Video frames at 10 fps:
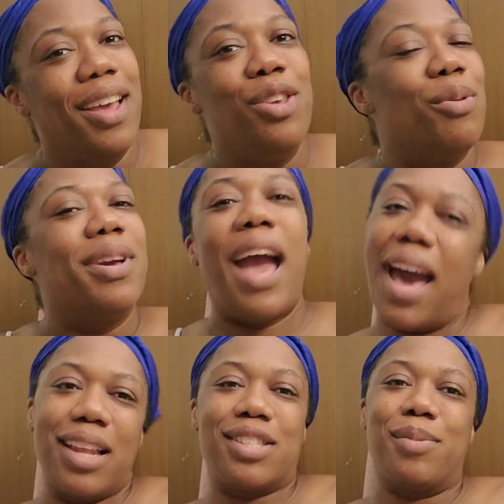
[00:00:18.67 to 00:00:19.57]
You
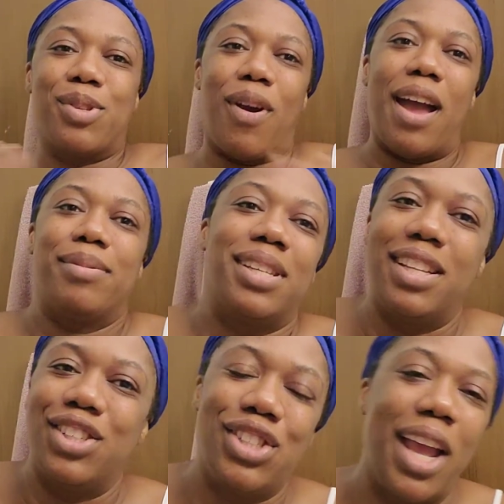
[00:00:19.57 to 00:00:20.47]
gotta subscribe to
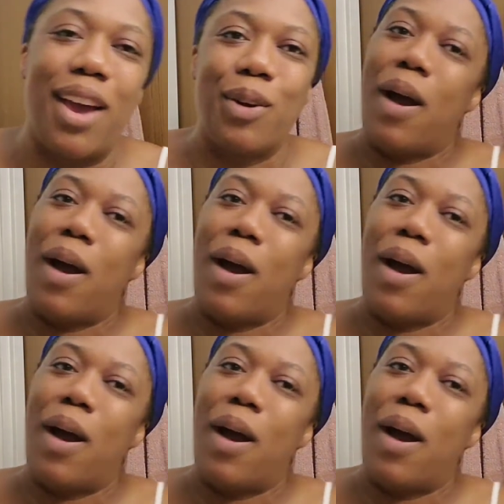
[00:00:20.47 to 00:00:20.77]
this channel.